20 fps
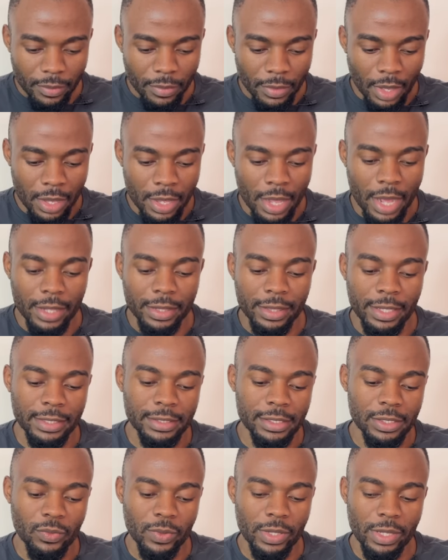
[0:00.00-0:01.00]
yeah, that's
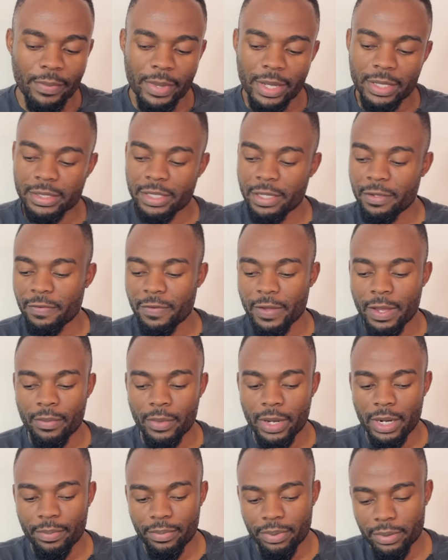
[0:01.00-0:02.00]
it with the MagSafe. I'm going
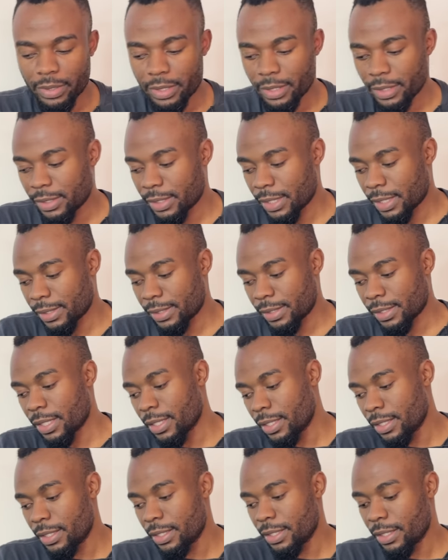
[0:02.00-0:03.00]
to put this
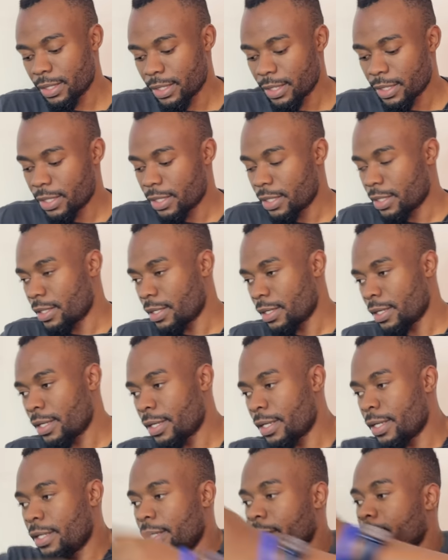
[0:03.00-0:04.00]
aside. Uh,
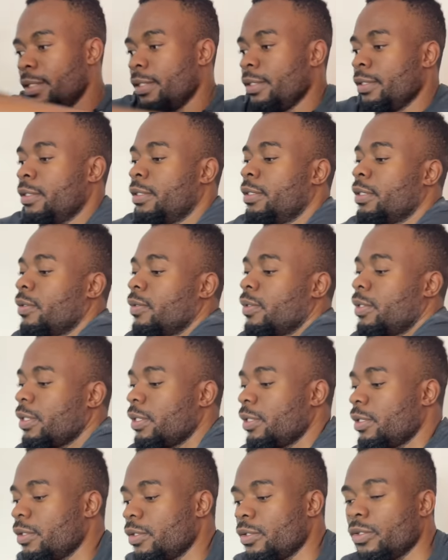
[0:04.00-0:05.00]
just,
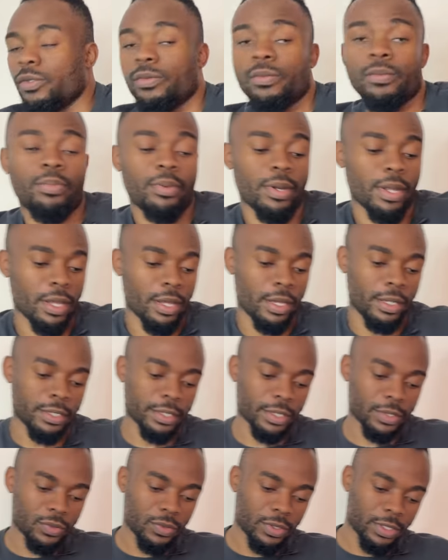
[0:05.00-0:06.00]
just bringing it
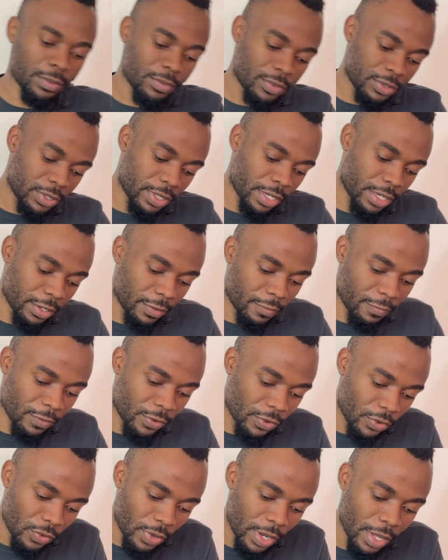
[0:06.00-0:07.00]
just to demonstrate it for
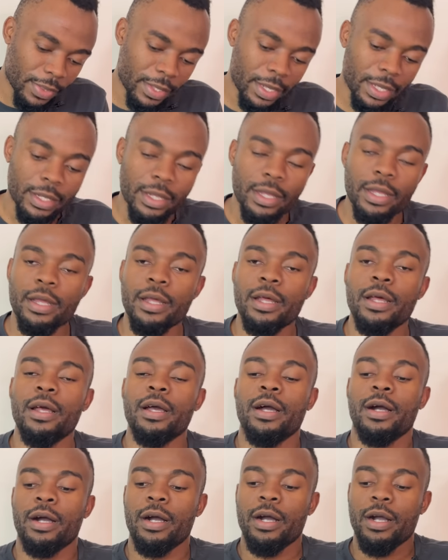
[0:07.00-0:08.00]
you. And then
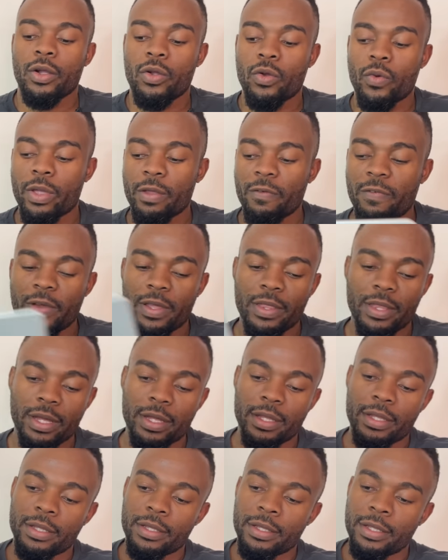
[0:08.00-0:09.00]
uh, going
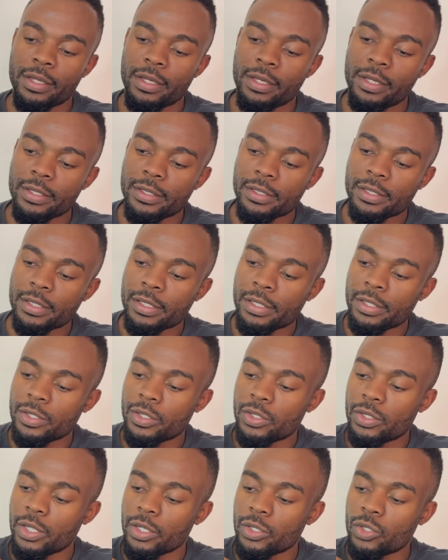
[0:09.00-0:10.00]
further, this is
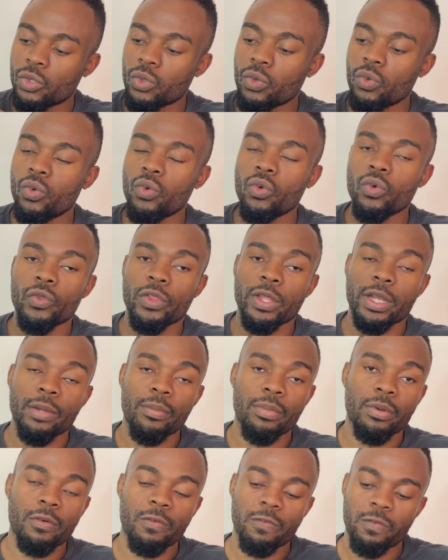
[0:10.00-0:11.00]
the two
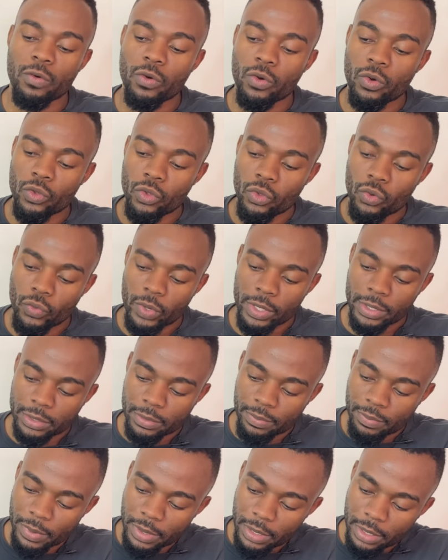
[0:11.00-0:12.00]
Thunderbolt 4
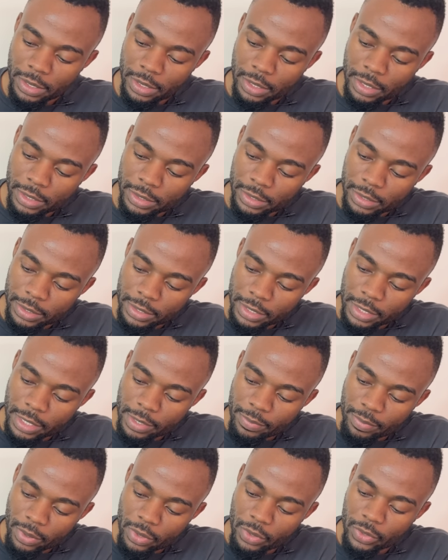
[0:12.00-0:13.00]
USB-C
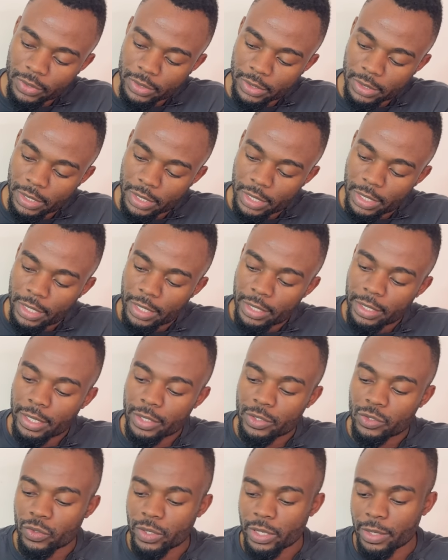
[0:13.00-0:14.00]
ports
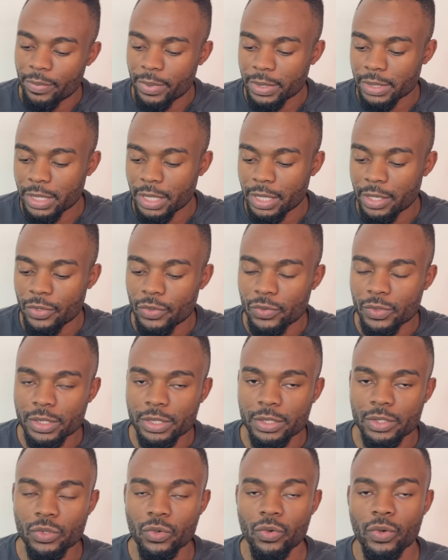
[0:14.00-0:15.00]
that you can basically use in
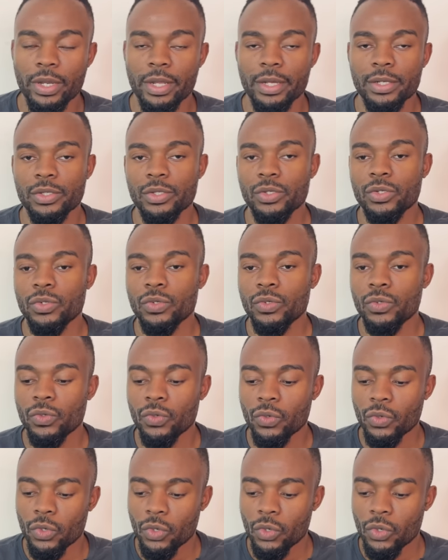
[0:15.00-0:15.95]
to connect to,